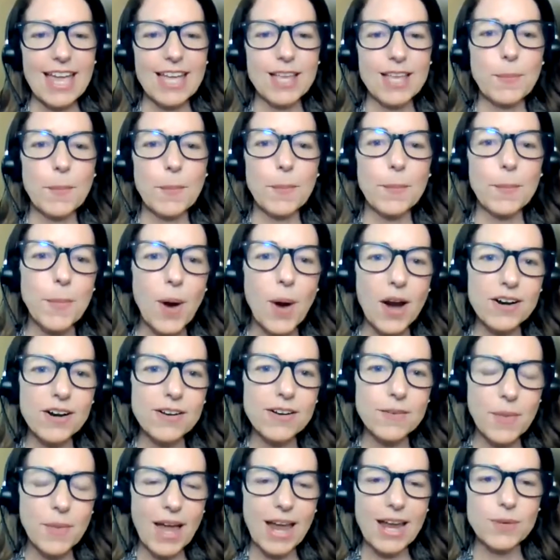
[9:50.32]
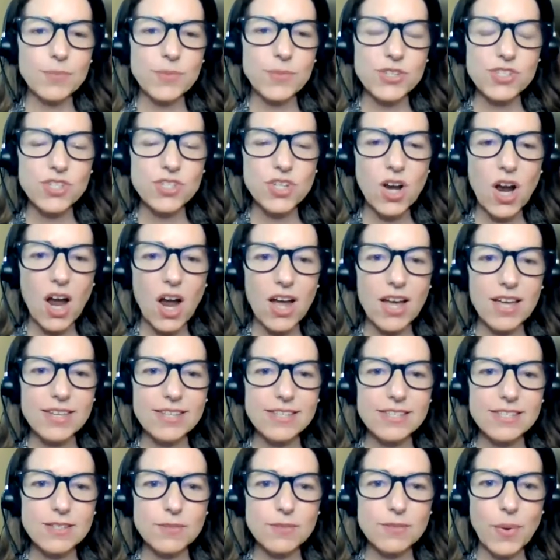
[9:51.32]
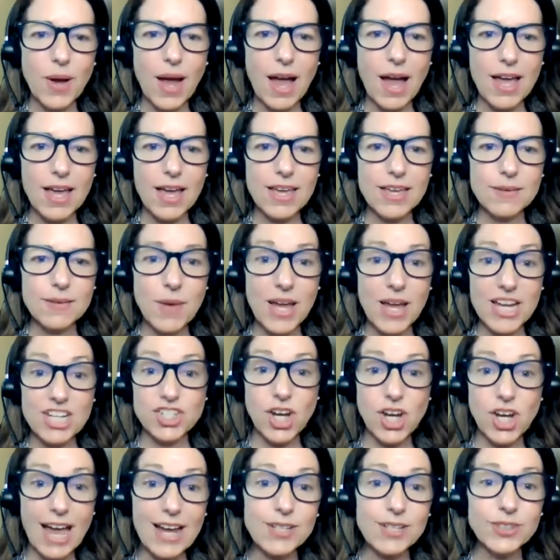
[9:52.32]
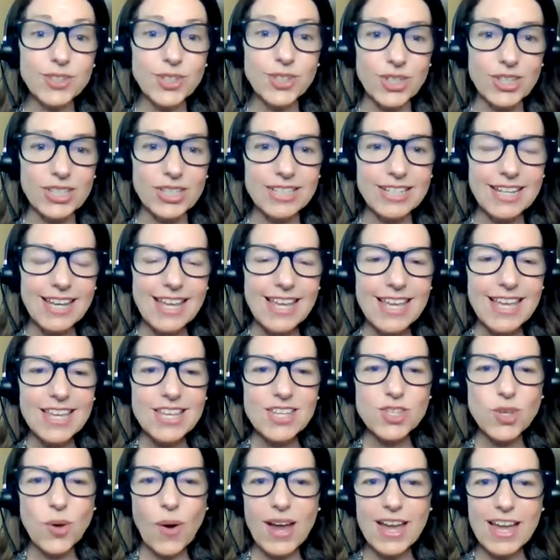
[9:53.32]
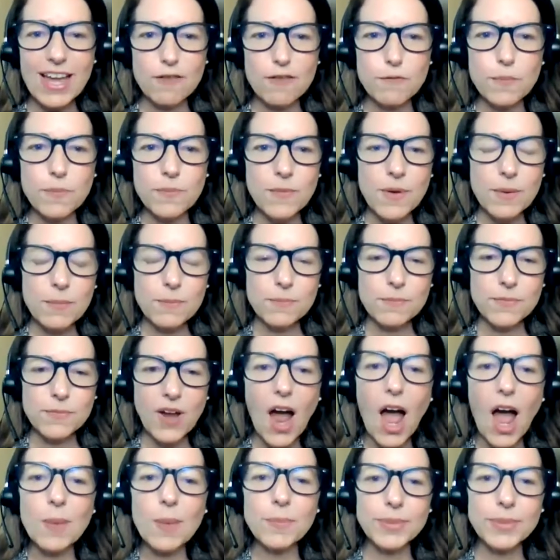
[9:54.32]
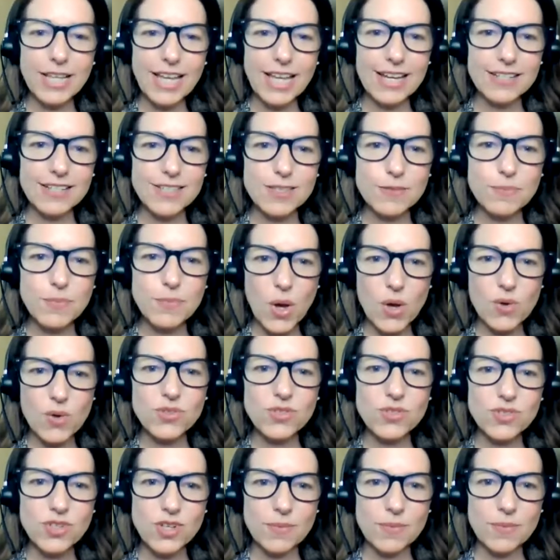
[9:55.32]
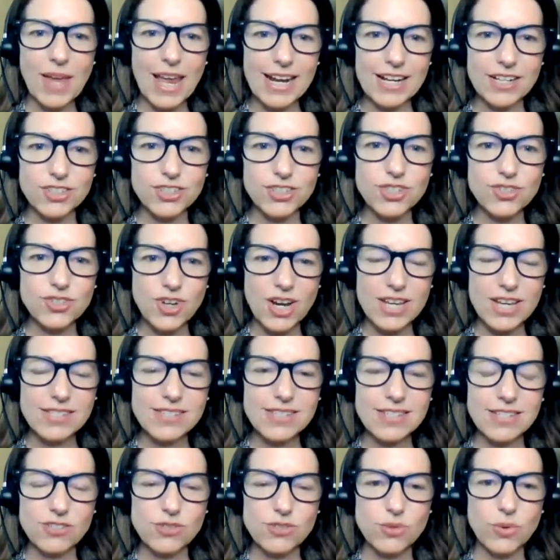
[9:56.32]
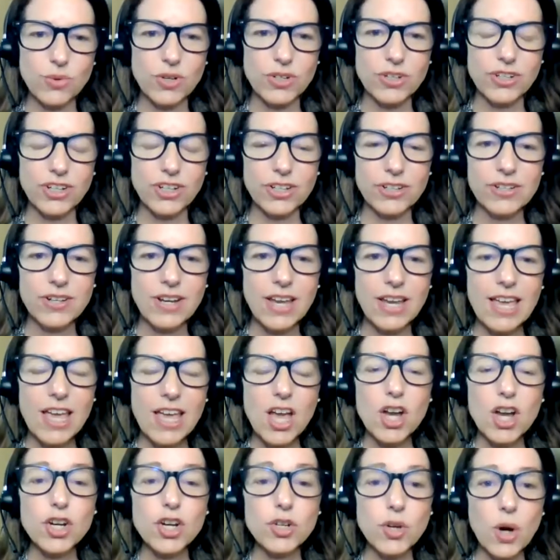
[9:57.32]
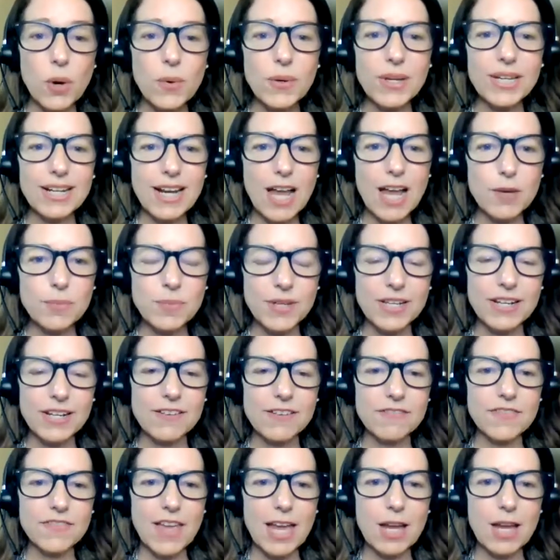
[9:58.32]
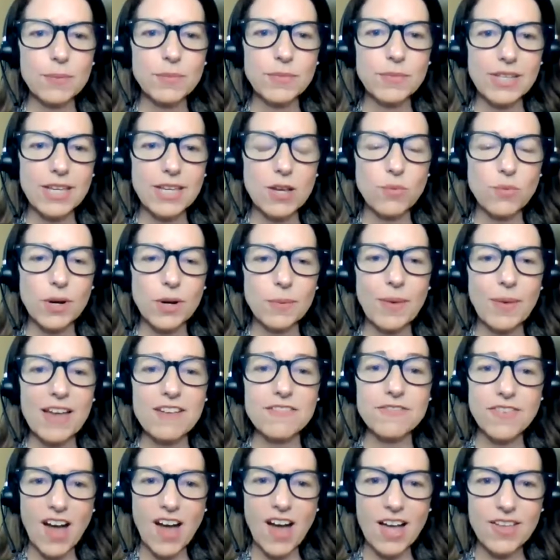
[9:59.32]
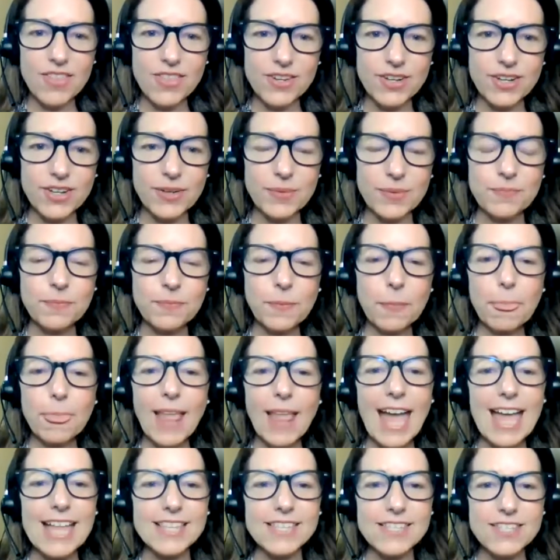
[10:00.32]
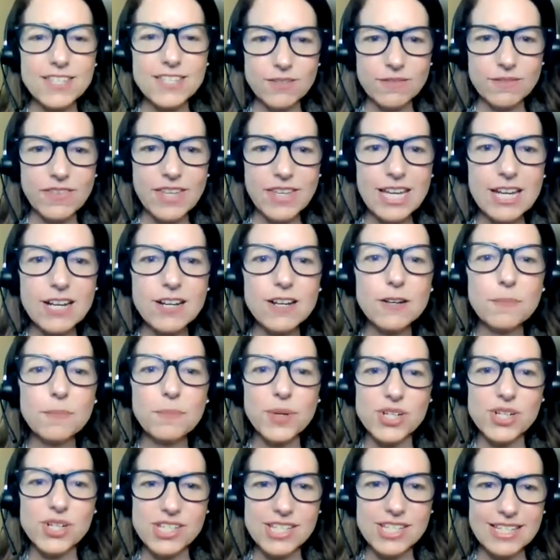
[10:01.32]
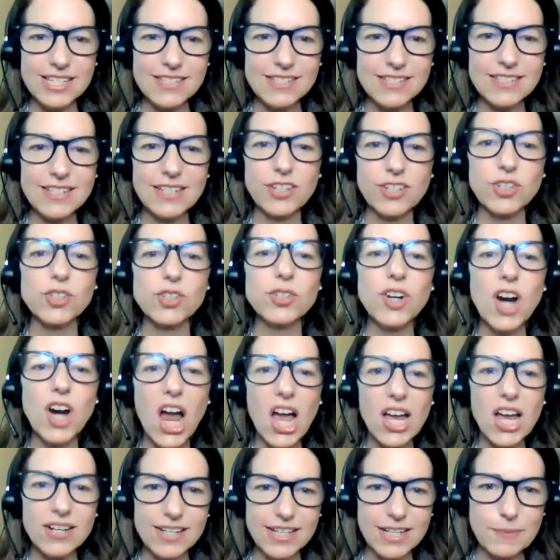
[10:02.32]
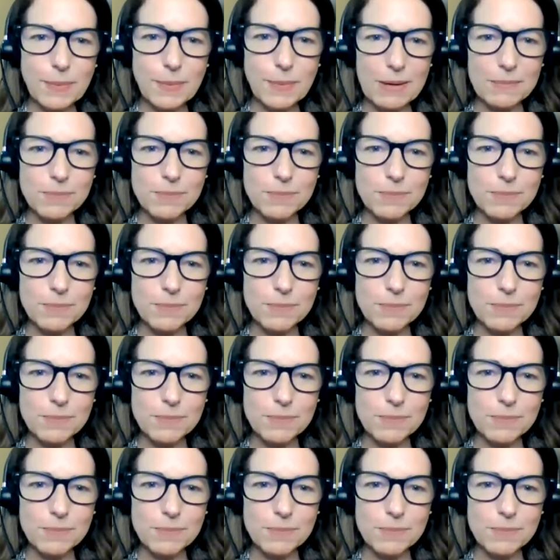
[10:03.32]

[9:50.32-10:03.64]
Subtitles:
And part of mine was caused by my childhood. So I have complex post-traumatic stress disorder, growing up in a family where my father had severe, persistent, chronic